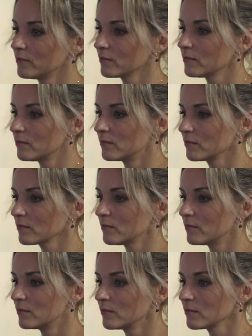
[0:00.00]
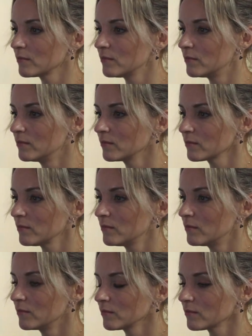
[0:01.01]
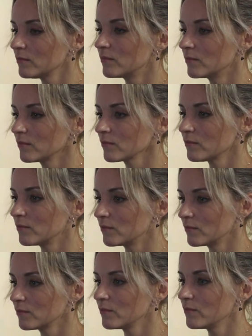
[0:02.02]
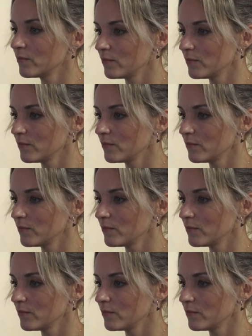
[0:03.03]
(silent)